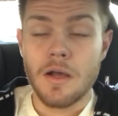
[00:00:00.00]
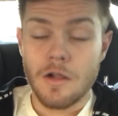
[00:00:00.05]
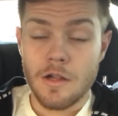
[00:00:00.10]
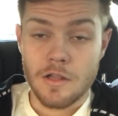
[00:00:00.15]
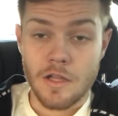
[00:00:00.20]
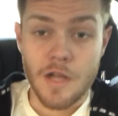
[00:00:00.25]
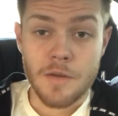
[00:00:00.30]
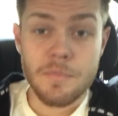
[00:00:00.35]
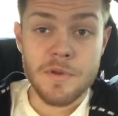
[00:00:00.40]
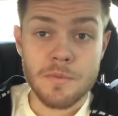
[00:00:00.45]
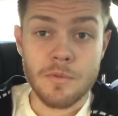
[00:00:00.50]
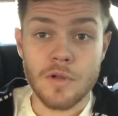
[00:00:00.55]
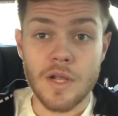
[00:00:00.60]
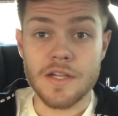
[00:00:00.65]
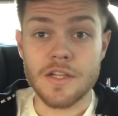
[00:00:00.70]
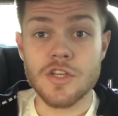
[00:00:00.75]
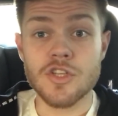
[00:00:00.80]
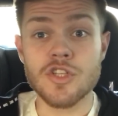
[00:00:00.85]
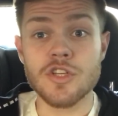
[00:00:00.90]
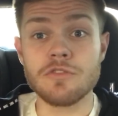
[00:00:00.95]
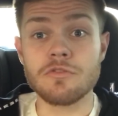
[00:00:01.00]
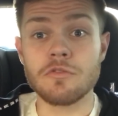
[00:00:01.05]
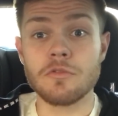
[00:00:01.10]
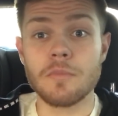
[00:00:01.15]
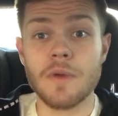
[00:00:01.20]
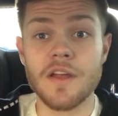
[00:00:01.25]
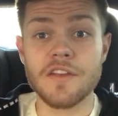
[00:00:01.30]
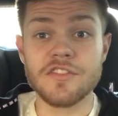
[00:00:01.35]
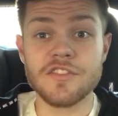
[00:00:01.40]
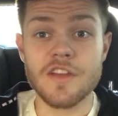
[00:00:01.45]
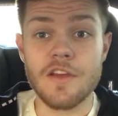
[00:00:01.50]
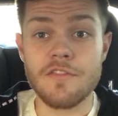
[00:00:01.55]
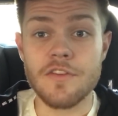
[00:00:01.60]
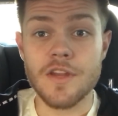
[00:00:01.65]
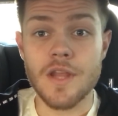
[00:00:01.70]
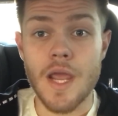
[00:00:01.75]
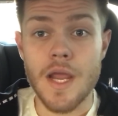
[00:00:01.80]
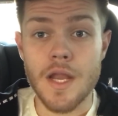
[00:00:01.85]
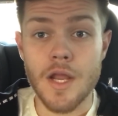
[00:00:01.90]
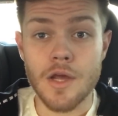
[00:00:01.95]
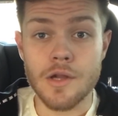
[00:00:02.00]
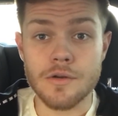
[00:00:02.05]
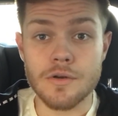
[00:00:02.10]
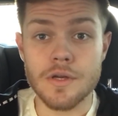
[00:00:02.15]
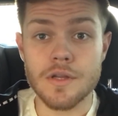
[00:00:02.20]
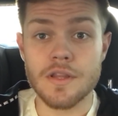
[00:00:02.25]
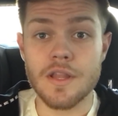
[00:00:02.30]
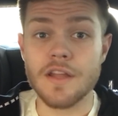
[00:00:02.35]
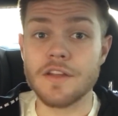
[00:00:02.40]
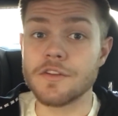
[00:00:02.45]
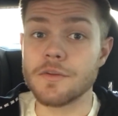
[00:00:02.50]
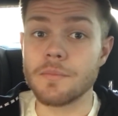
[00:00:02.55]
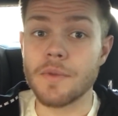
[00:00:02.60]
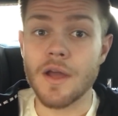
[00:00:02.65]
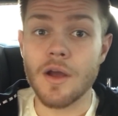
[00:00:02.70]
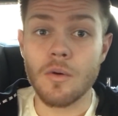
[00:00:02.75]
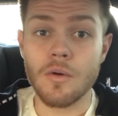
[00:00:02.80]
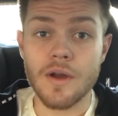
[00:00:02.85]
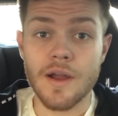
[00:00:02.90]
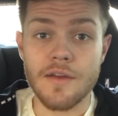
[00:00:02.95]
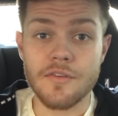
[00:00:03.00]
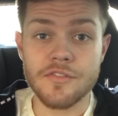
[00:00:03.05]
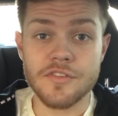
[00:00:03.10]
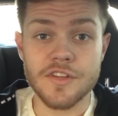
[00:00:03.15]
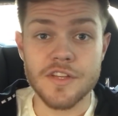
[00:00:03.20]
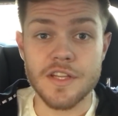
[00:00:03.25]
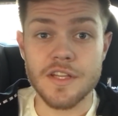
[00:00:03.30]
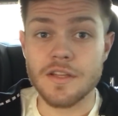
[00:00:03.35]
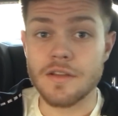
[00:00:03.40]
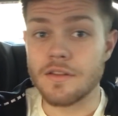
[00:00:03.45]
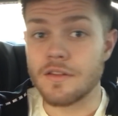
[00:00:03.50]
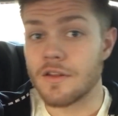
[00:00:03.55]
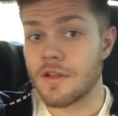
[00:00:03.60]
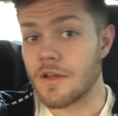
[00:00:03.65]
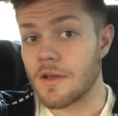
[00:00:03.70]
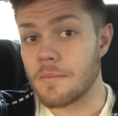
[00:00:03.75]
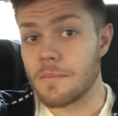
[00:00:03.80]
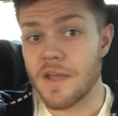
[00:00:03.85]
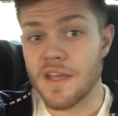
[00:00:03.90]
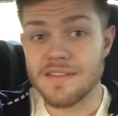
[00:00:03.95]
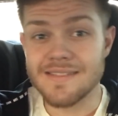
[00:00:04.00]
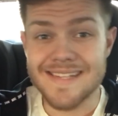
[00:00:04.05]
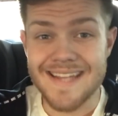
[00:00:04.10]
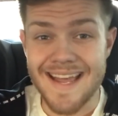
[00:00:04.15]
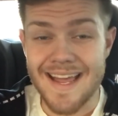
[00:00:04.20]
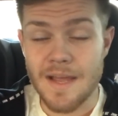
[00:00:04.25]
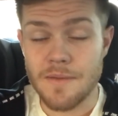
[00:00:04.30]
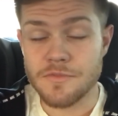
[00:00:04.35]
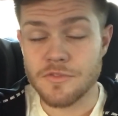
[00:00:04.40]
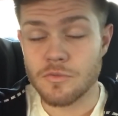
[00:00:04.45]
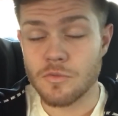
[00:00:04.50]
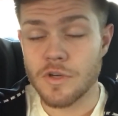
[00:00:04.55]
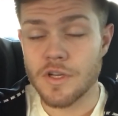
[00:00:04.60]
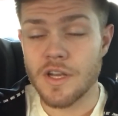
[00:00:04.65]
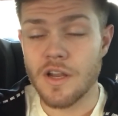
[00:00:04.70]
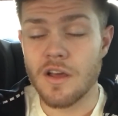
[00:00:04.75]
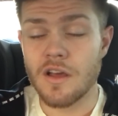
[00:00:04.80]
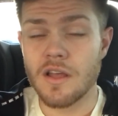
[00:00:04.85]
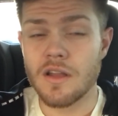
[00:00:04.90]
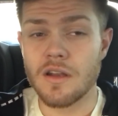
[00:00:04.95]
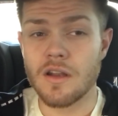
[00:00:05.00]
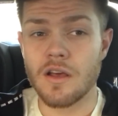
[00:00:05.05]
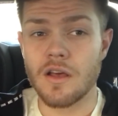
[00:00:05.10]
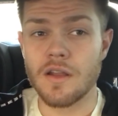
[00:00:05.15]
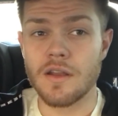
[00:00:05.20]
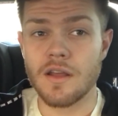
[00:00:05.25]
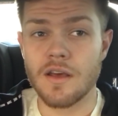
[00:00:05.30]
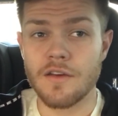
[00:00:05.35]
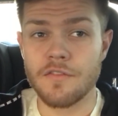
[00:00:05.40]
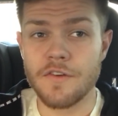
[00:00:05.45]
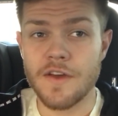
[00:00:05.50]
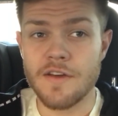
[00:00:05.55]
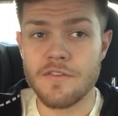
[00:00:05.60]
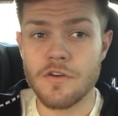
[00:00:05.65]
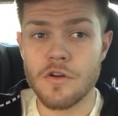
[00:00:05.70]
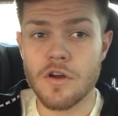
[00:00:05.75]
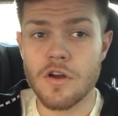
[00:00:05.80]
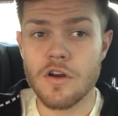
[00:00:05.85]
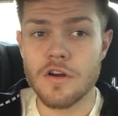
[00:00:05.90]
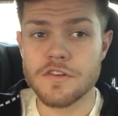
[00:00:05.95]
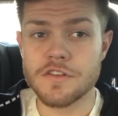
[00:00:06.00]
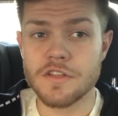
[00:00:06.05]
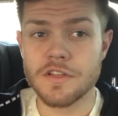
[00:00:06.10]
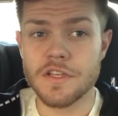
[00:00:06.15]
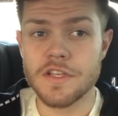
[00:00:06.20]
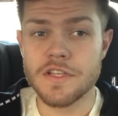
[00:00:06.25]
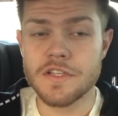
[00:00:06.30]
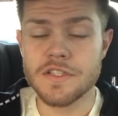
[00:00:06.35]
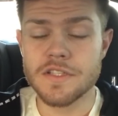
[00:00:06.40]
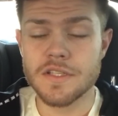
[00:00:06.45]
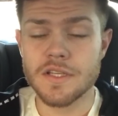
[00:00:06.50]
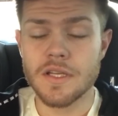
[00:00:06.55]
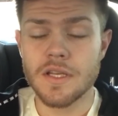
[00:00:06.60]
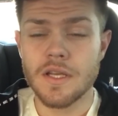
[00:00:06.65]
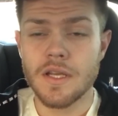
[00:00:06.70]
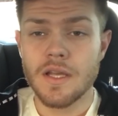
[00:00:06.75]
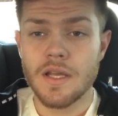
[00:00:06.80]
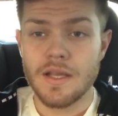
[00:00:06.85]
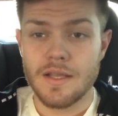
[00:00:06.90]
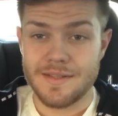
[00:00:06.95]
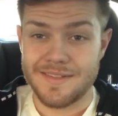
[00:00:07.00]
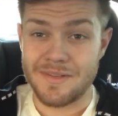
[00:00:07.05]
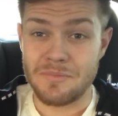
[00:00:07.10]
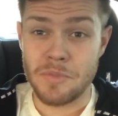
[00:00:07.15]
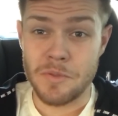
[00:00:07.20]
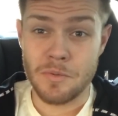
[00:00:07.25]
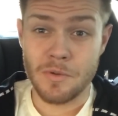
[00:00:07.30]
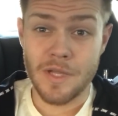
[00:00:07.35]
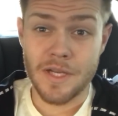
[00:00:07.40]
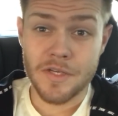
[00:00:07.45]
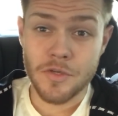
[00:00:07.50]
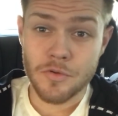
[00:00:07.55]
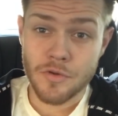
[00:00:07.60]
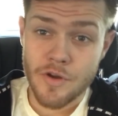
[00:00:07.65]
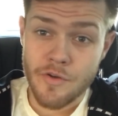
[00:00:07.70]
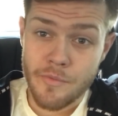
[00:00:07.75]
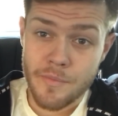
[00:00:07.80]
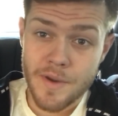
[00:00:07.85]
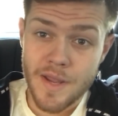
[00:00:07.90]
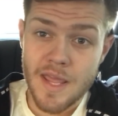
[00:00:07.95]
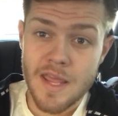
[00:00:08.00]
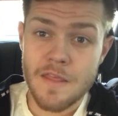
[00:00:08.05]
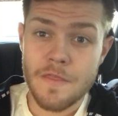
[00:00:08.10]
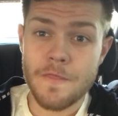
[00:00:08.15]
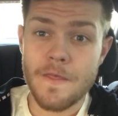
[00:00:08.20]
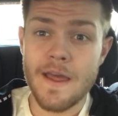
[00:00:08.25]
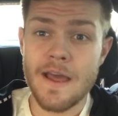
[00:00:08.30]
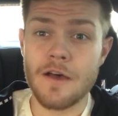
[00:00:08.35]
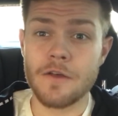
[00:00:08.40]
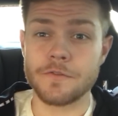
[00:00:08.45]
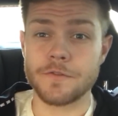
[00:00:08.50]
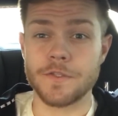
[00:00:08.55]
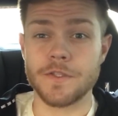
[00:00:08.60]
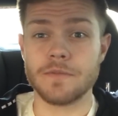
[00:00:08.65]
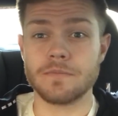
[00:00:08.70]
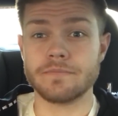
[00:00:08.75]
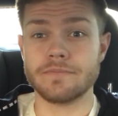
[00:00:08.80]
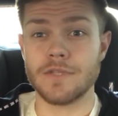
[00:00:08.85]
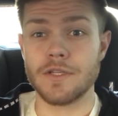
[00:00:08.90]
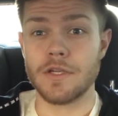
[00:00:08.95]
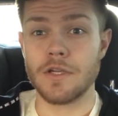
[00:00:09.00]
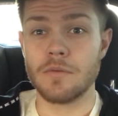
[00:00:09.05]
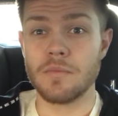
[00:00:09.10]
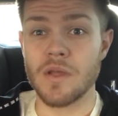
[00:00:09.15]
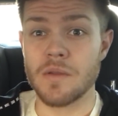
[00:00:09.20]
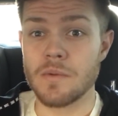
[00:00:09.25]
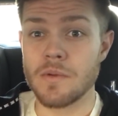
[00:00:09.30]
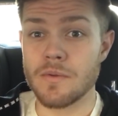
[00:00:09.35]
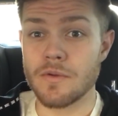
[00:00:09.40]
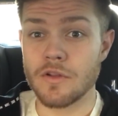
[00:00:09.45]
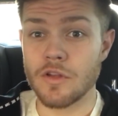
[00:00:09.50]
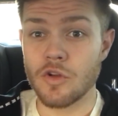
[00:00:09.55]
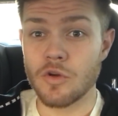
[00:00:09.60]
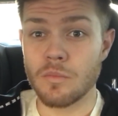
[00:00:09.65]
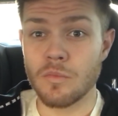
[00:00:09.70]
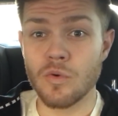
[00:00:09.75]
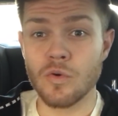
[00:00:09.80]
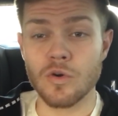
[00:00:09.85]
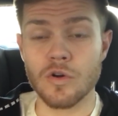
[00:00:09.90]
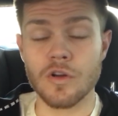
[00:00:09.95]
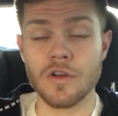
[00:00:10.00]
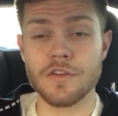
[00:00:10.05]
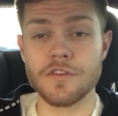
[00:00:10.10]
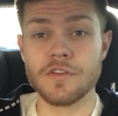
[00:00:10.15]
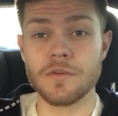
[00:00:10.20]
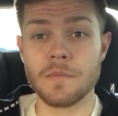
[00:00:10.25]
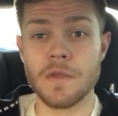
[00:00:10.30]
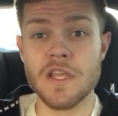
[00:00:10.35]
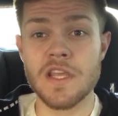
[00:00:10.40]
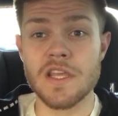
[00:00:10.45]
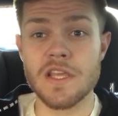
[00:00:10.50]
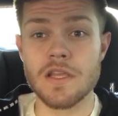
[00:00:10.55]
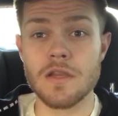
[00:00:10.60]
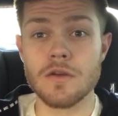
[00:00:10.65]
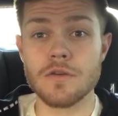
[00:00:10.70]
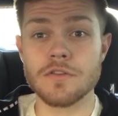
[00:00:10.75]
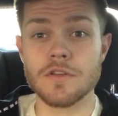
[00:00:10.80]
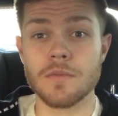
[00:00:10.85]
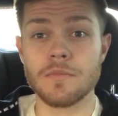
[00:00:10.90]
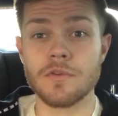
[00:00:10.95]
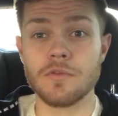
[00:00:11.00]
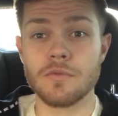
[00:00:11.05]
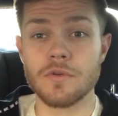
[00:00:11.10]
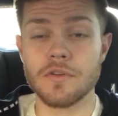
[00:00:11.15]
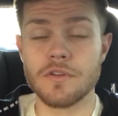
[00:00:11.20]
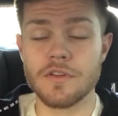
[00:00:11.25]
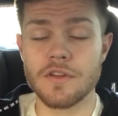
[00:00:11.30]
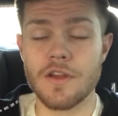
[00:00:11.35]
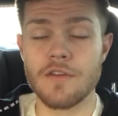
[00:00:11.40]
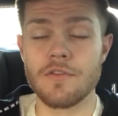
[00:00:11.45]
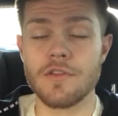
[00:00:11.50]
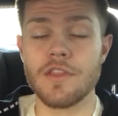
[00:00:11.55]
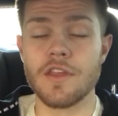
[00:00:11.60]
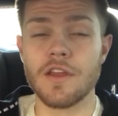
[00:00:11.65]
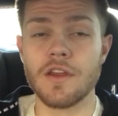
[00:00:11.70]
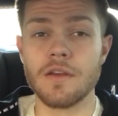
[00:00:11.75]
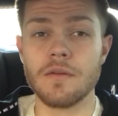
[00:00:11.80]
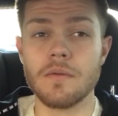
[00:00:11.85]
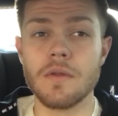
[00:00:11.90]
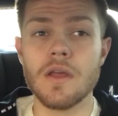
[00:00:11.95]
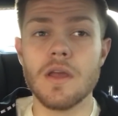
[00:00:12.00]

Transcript: A lot of people like to shift them about 7,800. That's about where I've seen the best times and whatnot on 5.0 cars, at least. Some people like to rev them to 8,000, maybe even a little more on some E or something with everything.